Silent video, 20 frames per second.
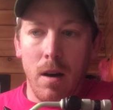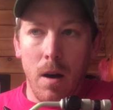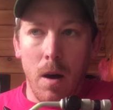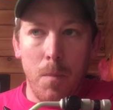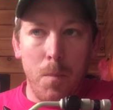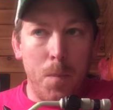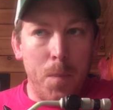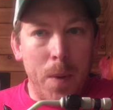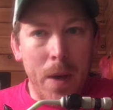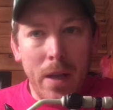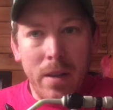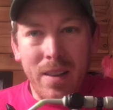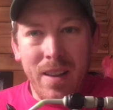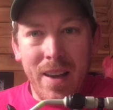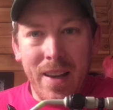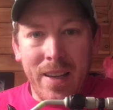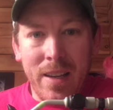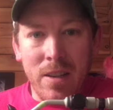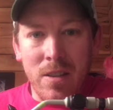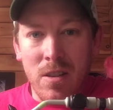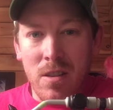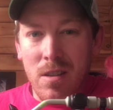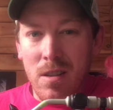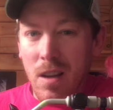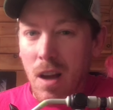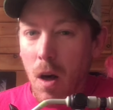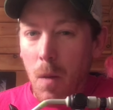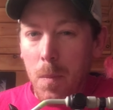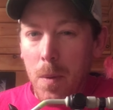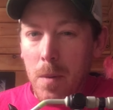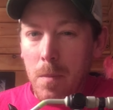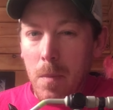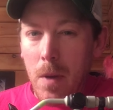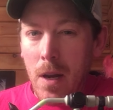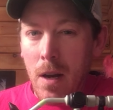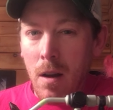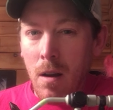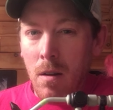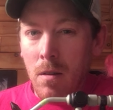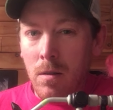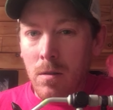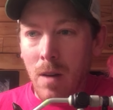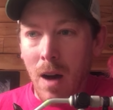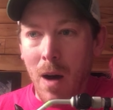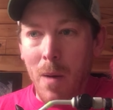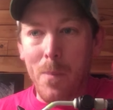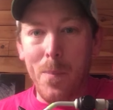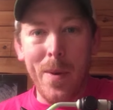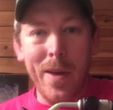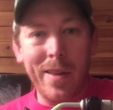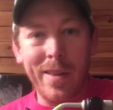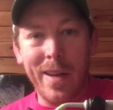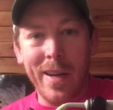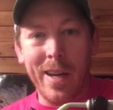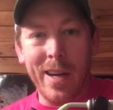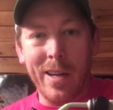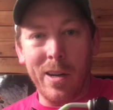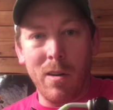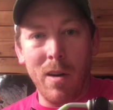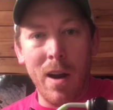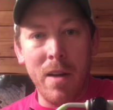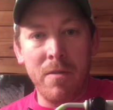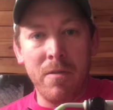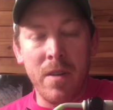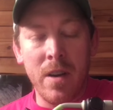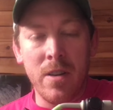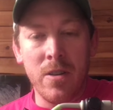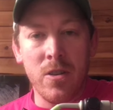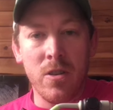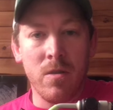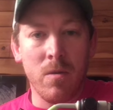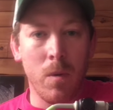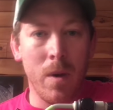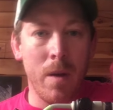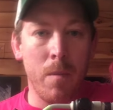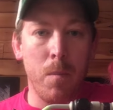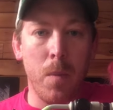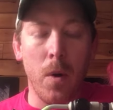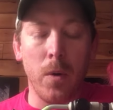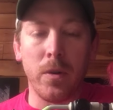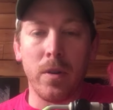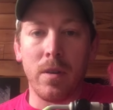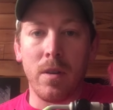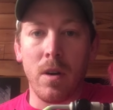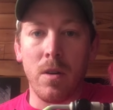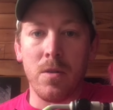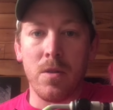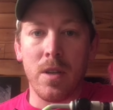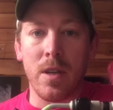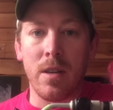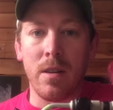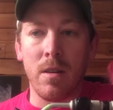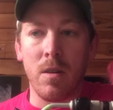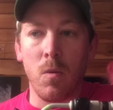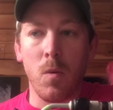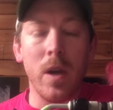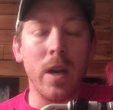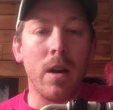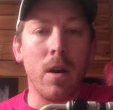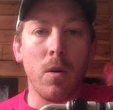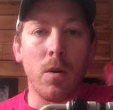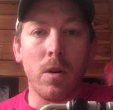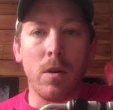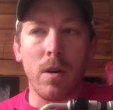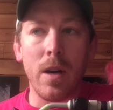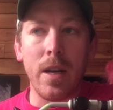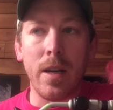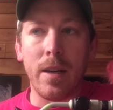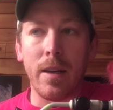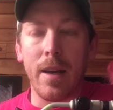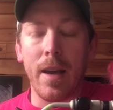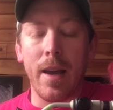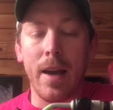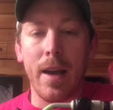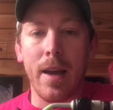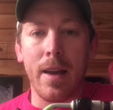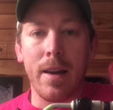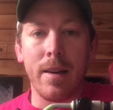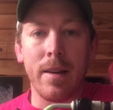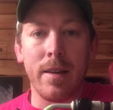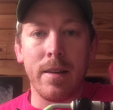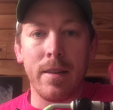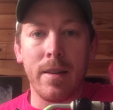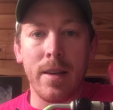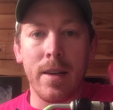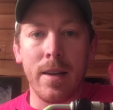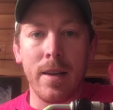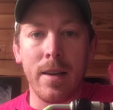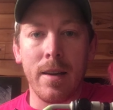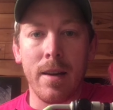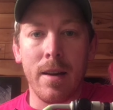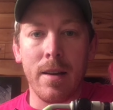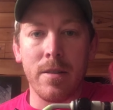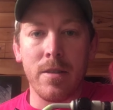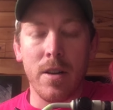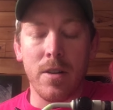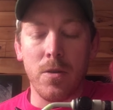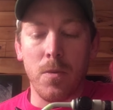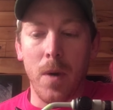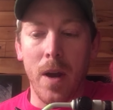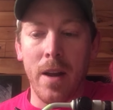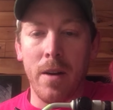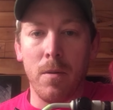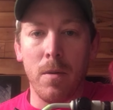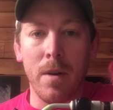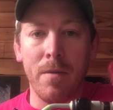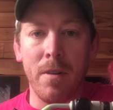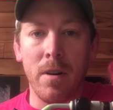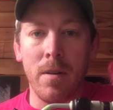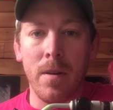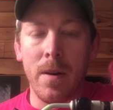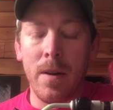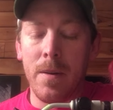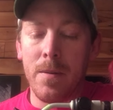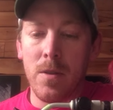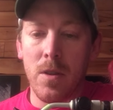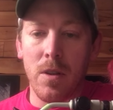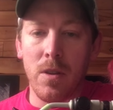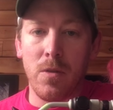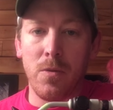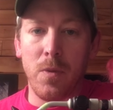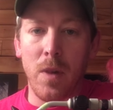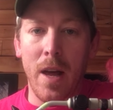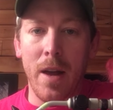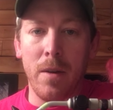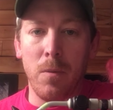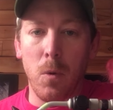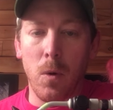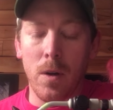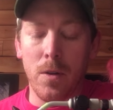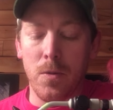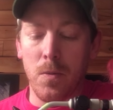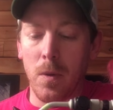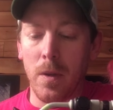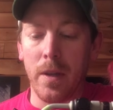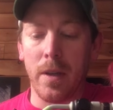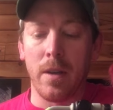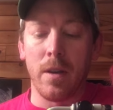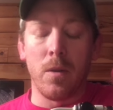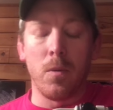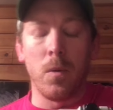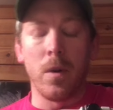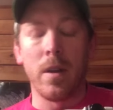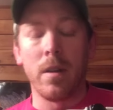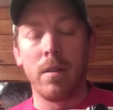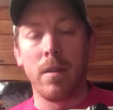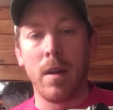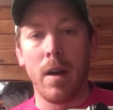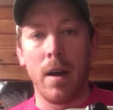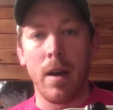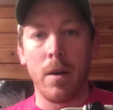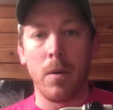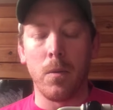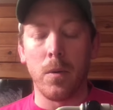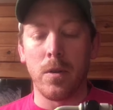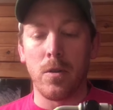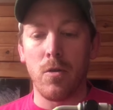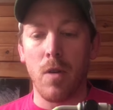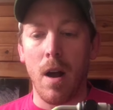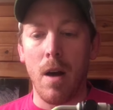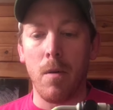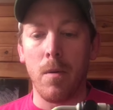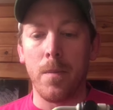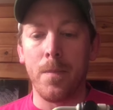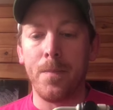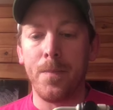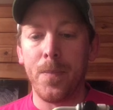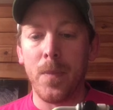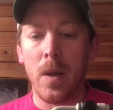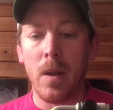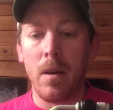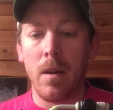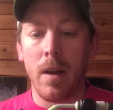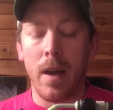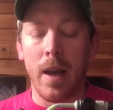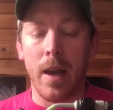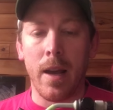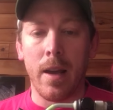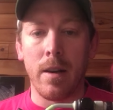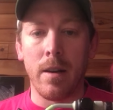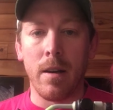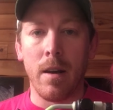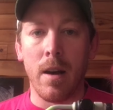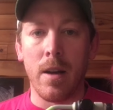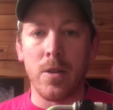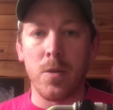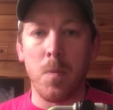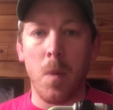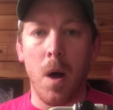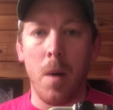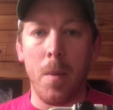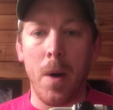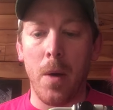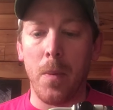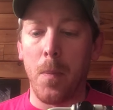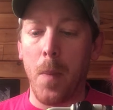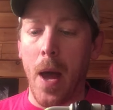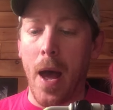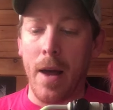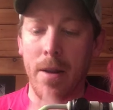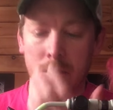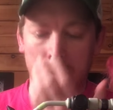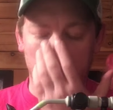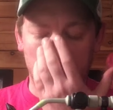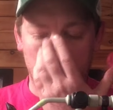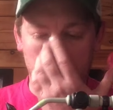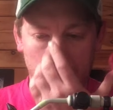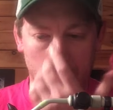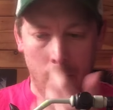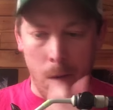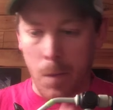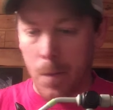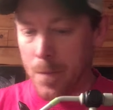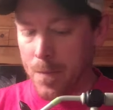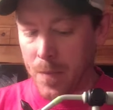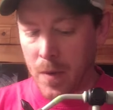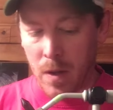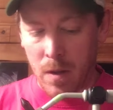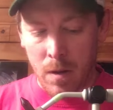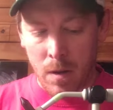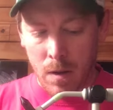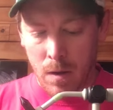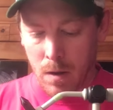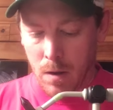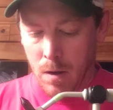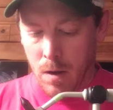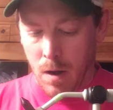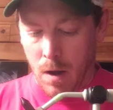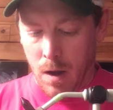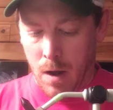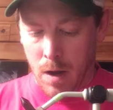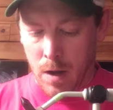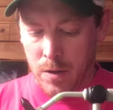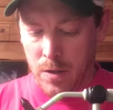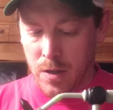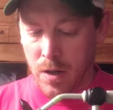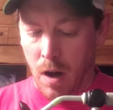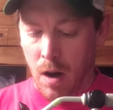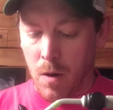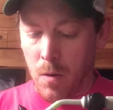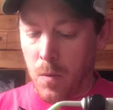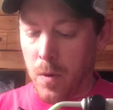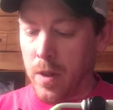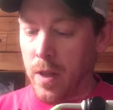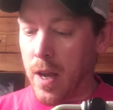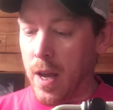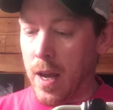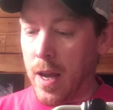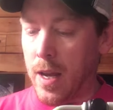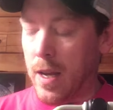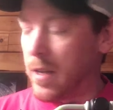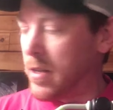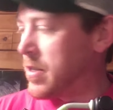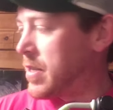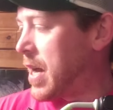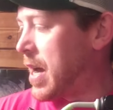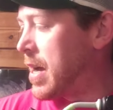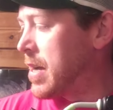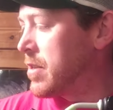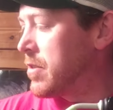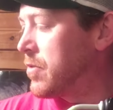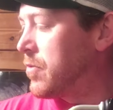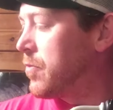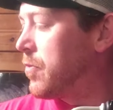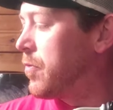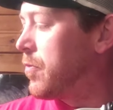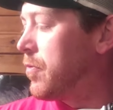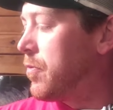a bit like a sculpin minnow, a bit like a crayfish. We have both of those in the Wego Creek and in the Susquehanna River. So this fly works really good with trout and smallmouth bass. So starting with a size